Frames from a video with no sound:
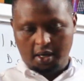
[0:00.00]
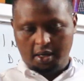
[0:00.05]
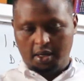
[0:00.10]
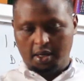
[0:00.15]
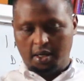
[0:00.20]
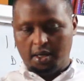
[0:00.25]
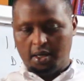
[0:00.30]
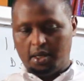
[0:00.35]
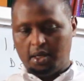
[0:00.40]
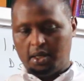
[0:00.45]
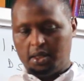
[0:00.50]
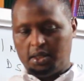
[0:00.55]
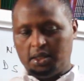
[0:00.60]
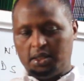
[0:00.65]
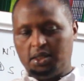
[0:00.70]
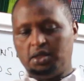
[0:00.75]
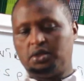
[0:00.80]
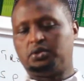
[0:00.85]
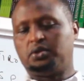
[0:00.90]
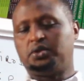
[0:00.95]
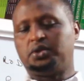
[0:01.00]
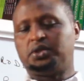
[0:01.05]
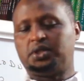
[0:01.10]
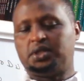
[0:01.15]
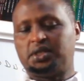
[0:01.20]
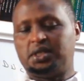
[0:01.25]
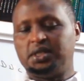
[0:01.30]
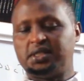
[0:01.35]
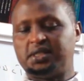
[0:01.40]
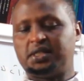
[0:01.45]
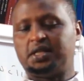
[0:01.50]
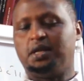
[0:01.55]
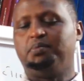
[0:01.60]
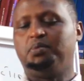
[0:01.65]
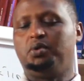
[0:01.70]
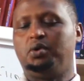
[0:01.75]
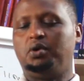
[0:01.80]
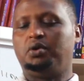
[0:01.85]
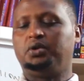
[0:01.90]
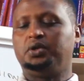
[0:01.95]
the digital
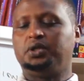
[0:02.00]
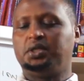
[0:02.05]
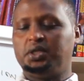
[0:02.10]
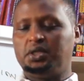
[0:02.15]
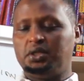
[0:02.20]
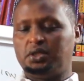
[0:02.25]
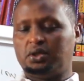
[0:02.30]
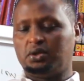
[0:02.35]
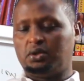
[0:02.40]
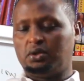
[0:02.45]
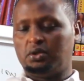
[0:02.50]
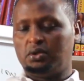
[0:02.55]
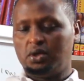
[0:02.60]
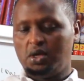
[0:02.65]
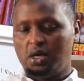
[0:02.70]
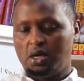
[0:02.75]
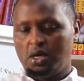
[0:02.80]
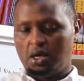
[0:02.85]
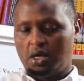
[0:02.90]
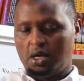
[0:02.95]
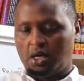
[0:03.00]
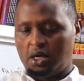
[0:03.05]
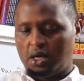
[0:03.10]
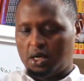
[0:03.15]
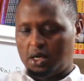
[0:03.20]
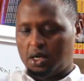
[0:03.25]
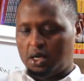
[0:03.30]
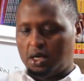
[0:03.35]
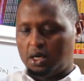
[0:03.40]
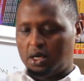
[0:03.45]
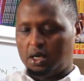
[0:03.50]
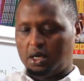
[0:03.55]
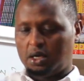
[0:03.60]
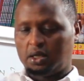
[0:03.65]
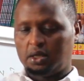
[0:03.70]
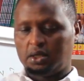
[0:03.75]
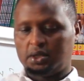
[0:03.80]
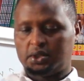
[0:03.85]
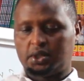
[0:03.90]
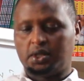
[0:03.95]
system or digital
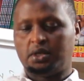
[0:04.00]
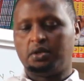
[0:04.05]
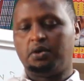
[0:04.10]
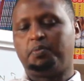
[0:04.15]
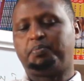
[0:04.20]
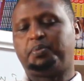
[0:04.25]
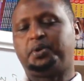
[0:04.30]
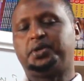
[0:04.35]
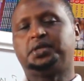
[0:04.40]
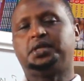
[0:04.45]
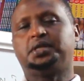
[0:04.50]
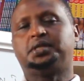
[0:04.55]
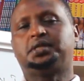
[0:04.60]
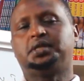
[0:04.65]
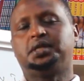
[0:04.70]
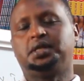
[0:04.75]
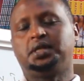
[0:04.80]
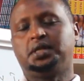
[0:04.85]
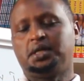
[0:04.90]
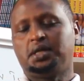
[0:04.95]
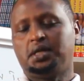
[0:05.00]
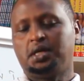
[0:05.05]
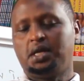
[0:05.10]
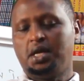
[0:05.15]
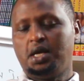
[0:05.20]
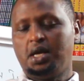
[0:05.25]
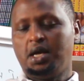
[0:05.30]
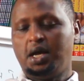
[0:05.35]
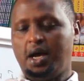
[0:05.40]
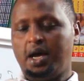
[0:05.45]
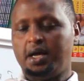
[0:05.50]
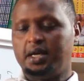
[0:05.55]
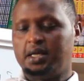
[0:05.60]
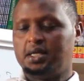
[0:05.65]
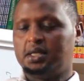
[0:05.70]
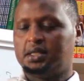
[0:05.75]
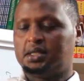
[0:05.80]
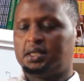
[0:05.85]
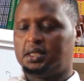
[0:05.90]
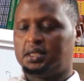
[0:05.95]
signal processing, and
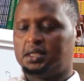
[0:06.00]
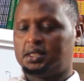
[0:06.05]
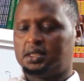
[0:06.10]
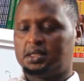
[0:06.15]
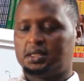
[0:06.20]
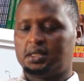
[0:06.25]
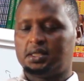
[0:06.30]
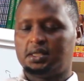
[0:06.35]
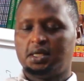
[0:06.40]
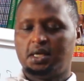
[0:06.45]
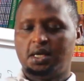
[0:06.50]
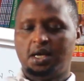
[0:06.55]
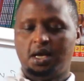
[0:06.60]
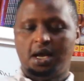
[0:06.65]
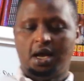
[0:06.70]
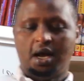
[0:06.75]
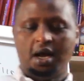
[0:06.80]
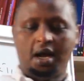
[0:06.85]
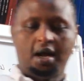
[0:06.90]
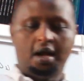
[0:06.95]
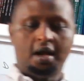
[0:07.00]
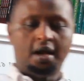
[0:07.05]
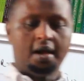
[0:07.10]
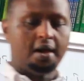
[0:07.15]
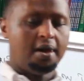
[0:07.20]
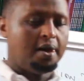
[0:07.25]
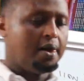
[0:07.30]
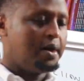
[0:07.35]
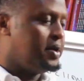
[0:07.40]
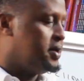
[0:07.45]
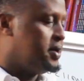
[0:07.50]
this is the